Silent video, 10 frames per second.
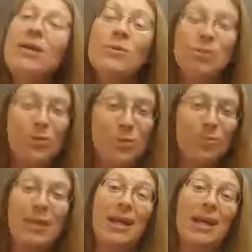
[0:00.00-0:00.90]
with social
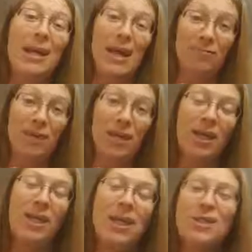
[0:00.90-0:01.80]
media and envy.
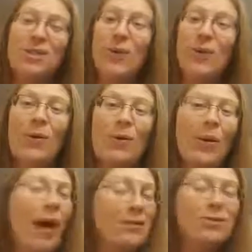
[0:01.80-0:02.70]
And so
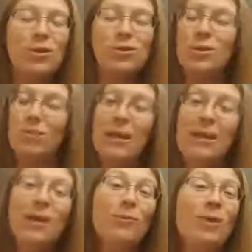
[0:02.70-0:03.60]
on social
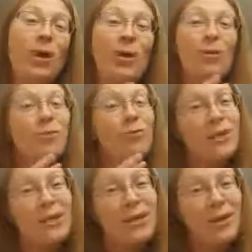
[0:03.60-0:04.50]
media, we are
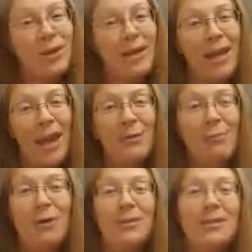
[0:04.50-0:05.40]
really good at
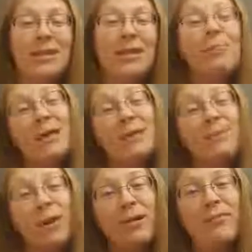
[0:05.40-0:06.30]
posting the best
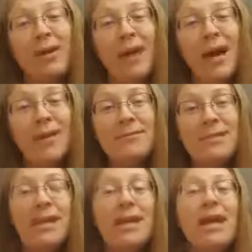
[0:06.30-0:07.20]
part of our lives
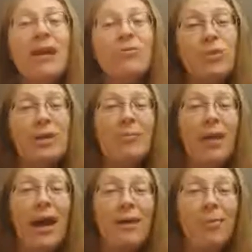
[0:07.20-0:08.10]
and really
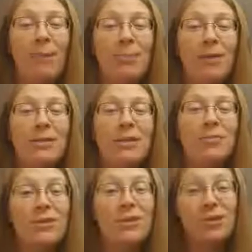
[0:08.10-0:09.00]
bad about posting
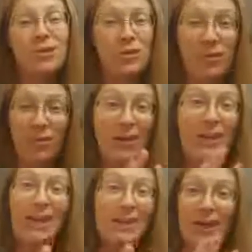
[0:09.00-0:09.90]
the really true stuff. And I
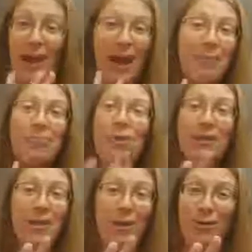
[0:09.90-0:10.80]
get that. I'm right
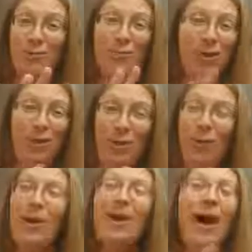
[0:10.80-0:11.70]
there with you.
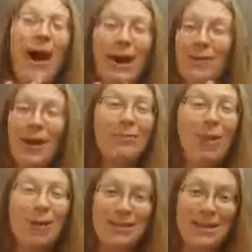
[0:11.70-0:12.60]
I don't like
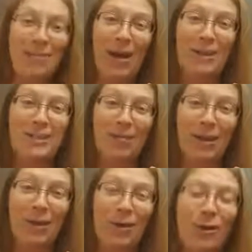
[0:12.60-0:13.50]
posting the bad stuff
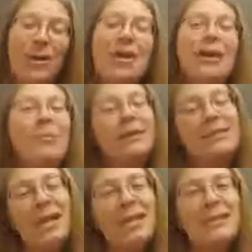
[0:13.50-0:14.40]
either. But it
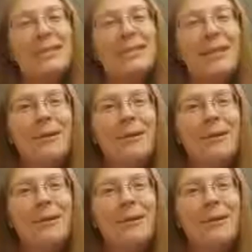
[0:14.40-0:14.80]
tends